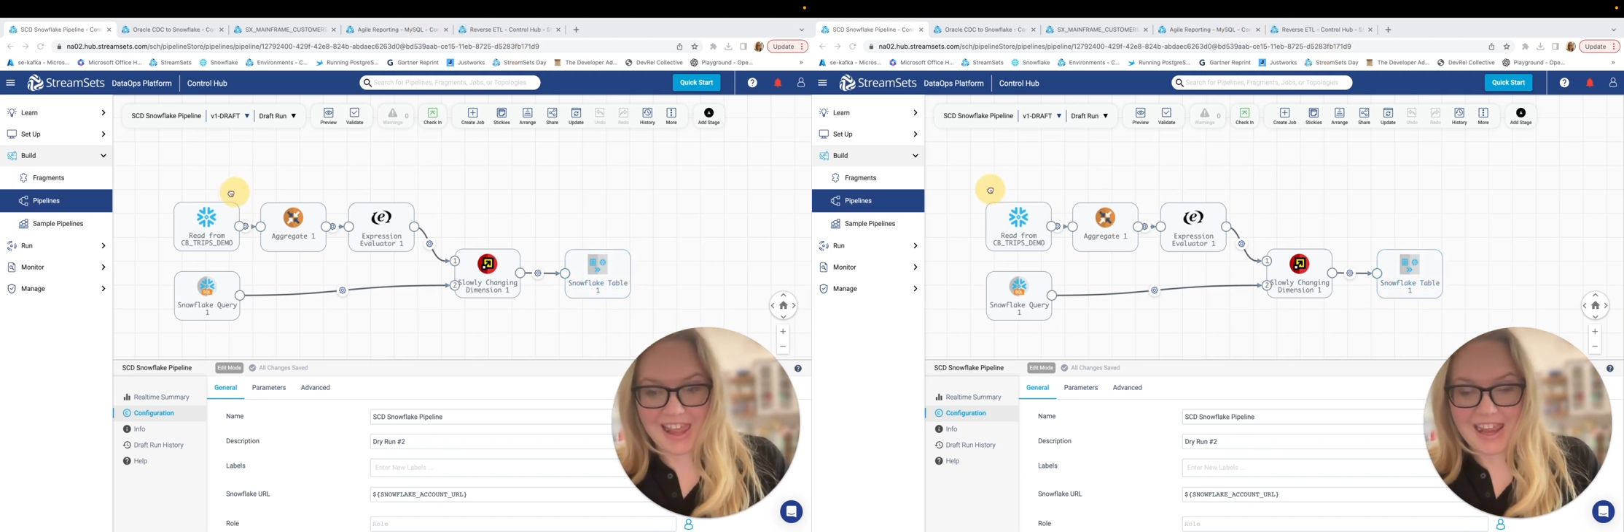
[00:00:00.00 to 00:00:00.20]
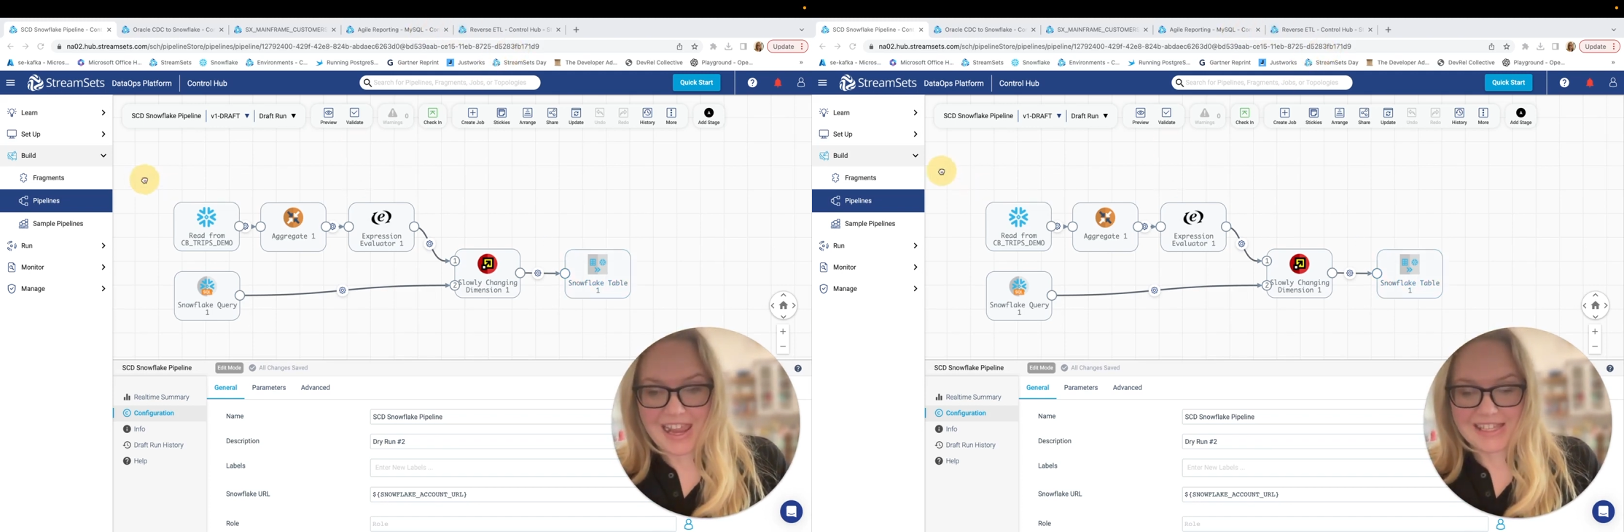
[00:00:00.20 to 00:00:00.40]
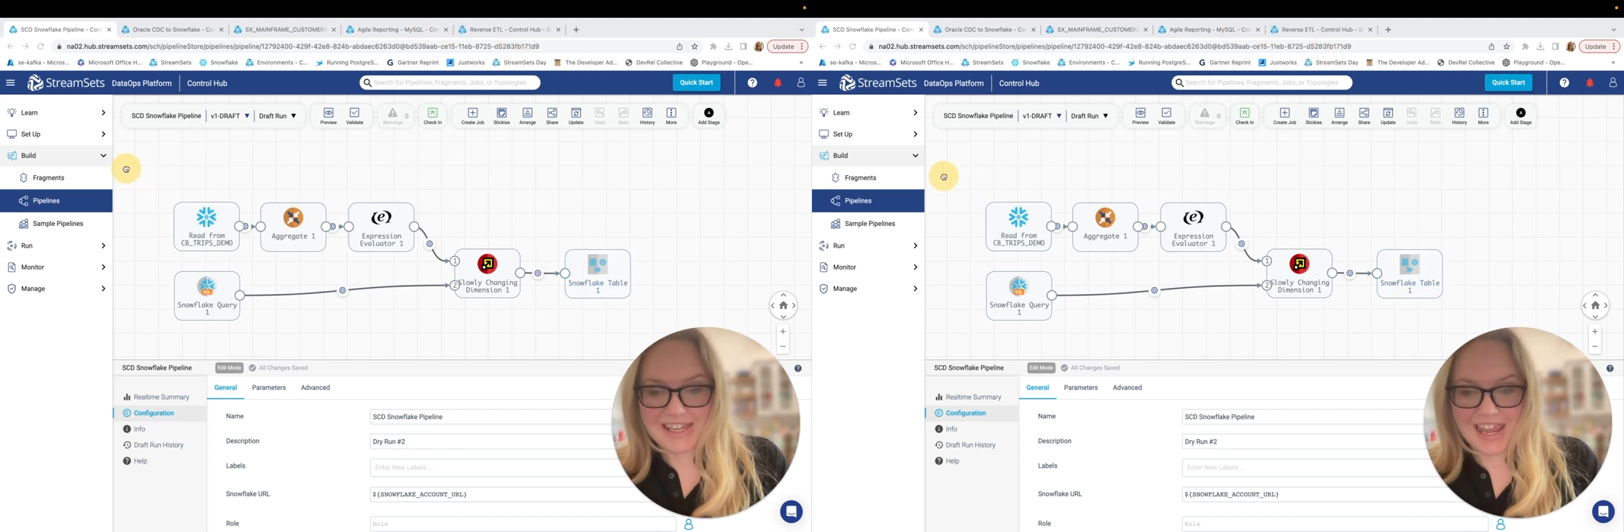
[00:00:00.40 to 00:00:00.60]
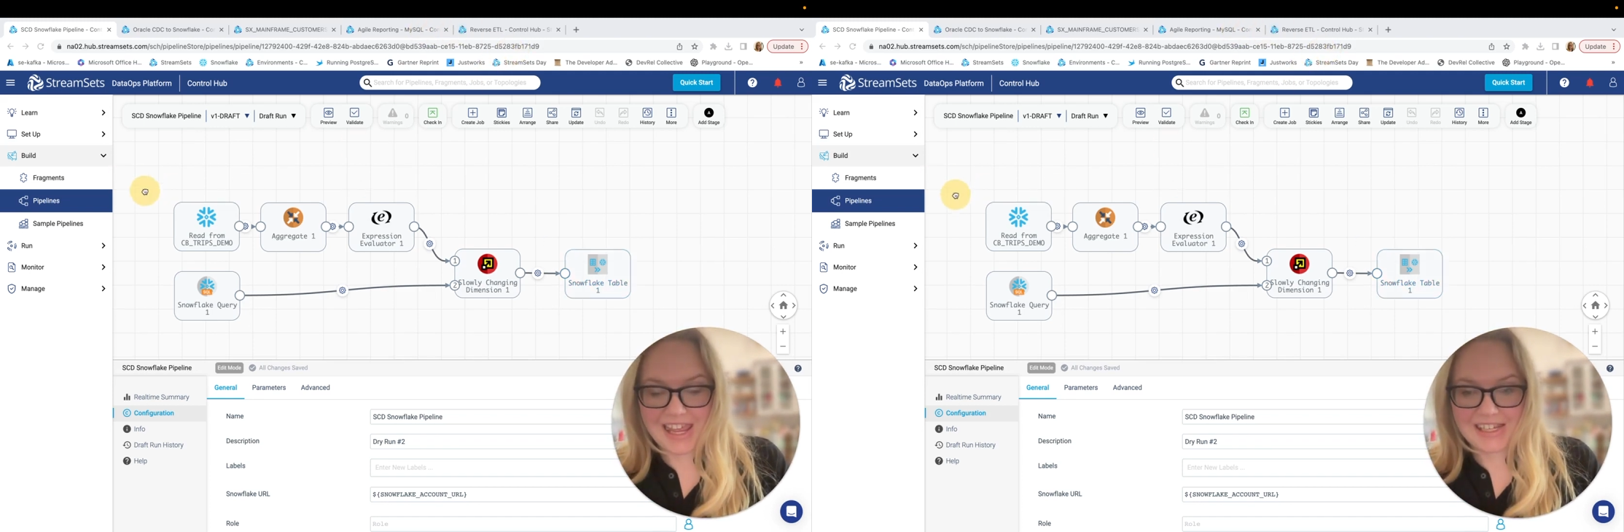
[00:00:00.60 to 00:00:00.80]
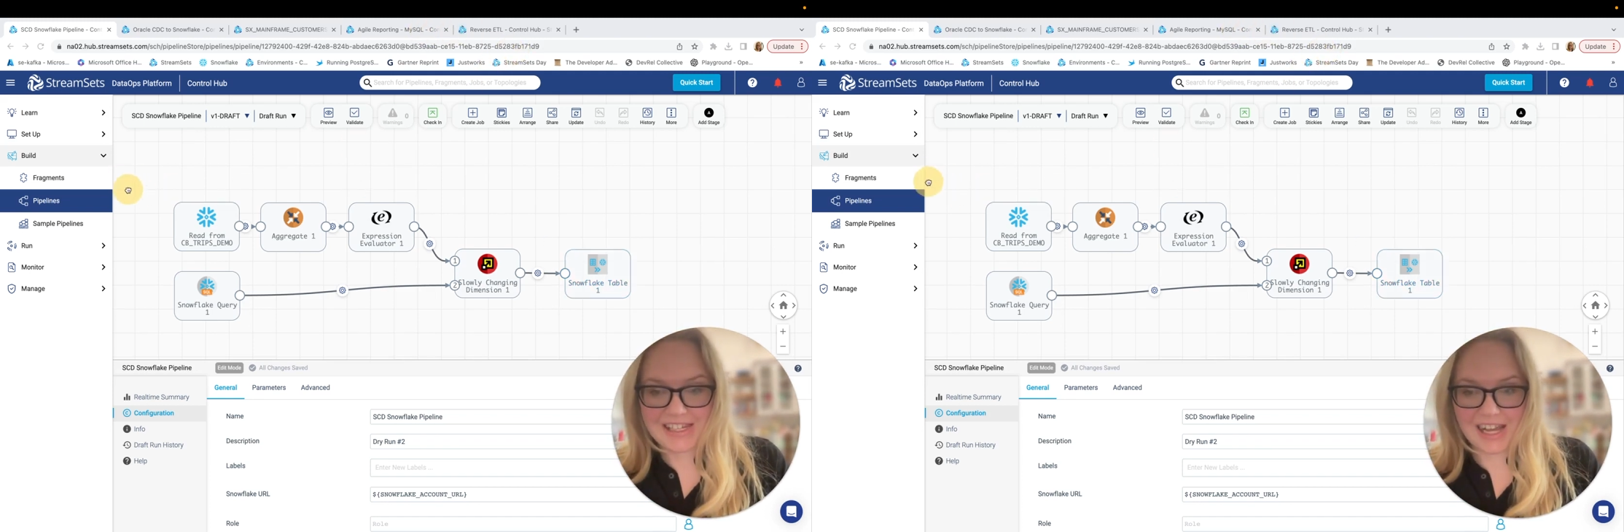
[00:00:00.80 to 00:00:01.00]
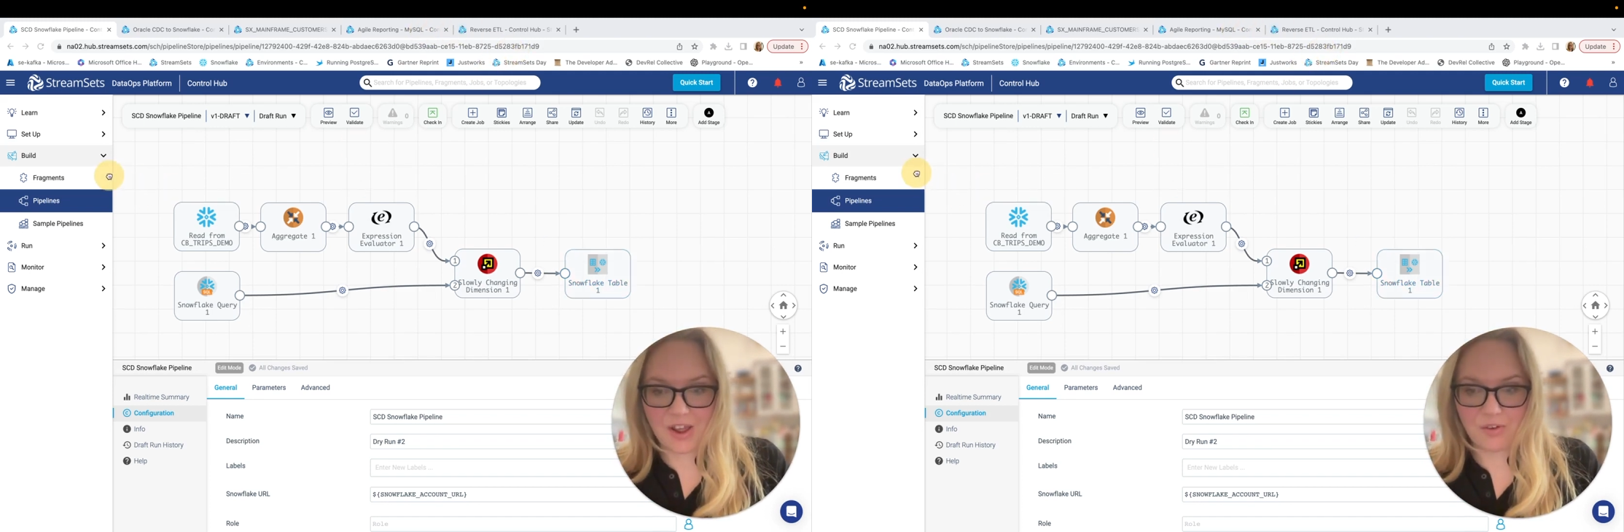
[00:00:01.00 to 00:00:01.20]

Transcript: is taking data